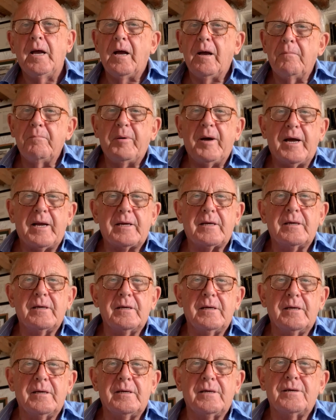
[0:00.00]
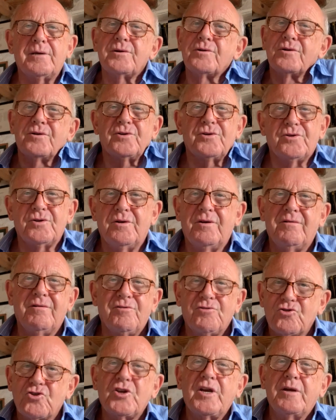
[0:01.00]
back
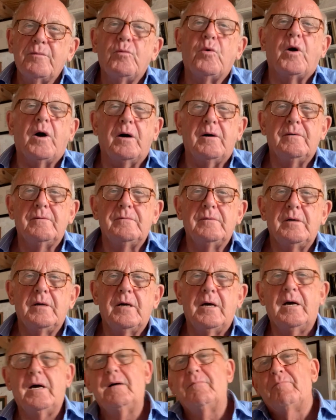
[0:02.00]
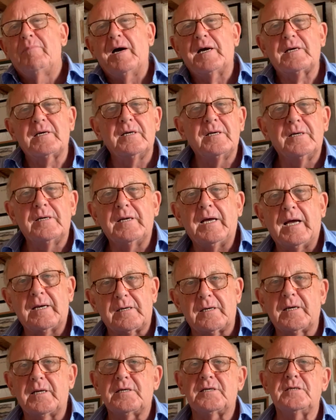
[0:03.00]
chez moi, back in
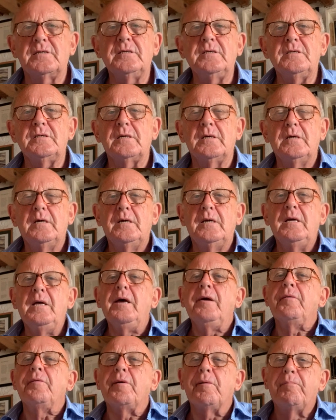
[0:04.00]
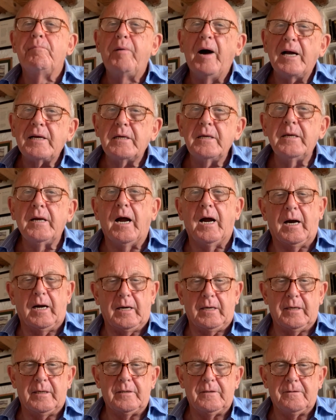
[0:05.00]
adolescence, well, back in
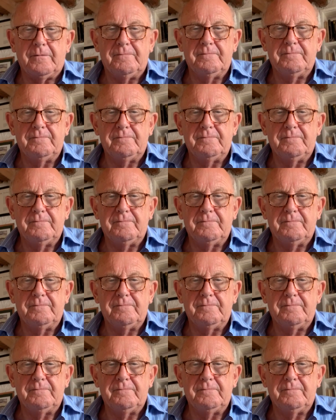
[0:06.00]
Ireland.